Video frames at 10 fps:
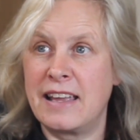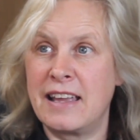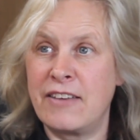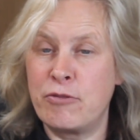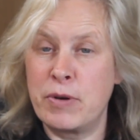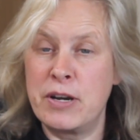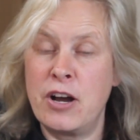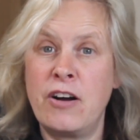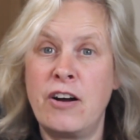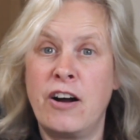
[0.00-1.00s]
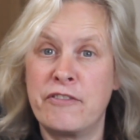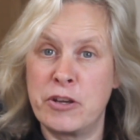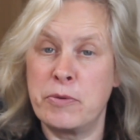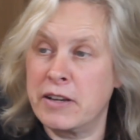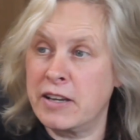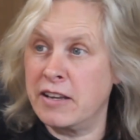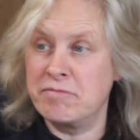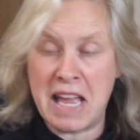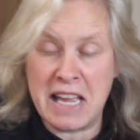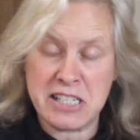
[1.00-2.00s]
if we're not, our viewer
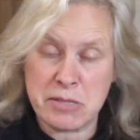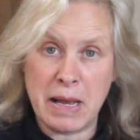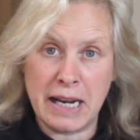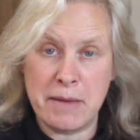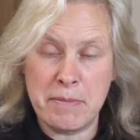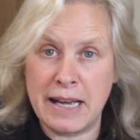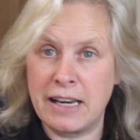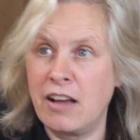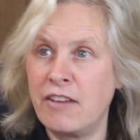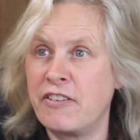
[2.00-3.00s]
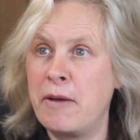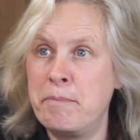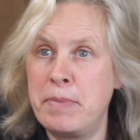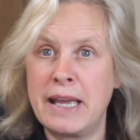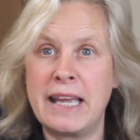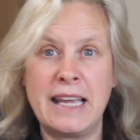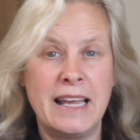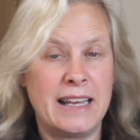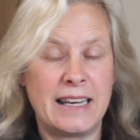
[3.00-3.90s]
can A, smell it a mile off, and B,